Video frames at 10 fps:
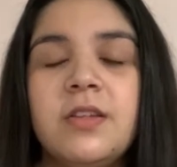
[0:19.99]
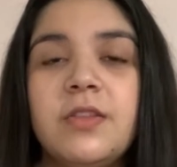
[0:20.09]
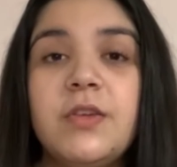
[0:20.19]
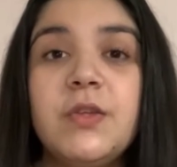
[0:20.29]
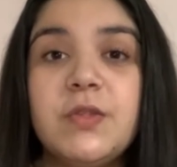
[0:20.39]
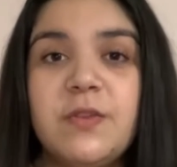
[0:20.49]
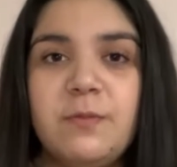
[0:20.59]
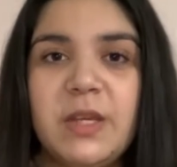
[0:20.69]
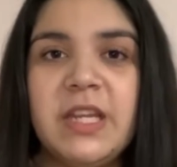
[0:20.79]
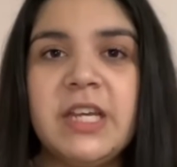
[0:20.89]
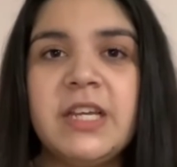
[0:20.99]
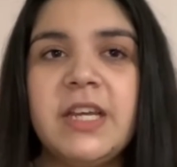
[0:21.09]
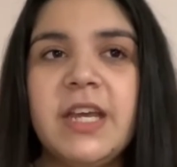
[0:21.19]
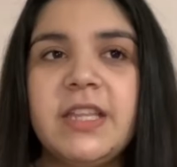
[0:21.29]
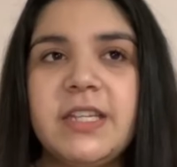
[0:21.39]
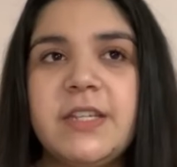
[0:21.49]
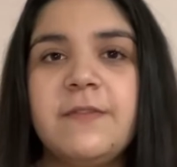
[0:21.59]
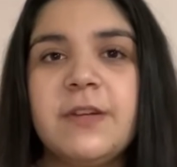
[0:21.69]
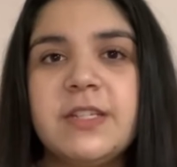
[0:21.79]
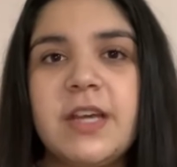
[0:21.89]
the use of media and the
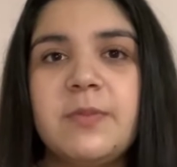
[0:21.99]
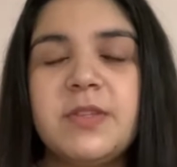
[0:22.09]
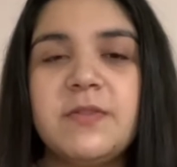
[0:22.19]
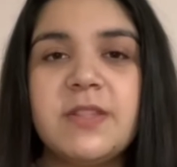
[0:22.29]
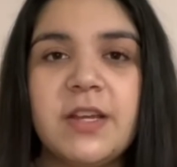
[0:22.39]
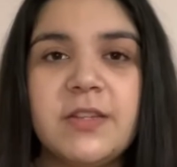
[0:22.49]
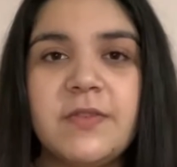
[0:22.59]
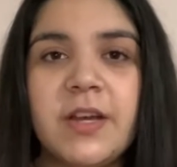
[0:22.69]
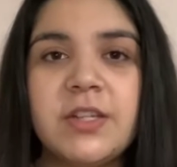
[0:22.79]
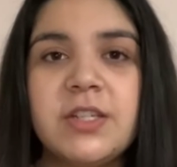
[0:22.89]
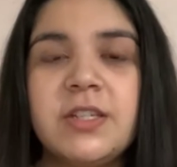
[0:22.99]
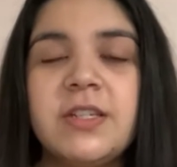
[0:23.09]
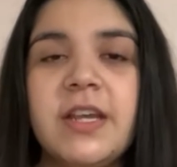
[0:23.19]
different types of satisfaction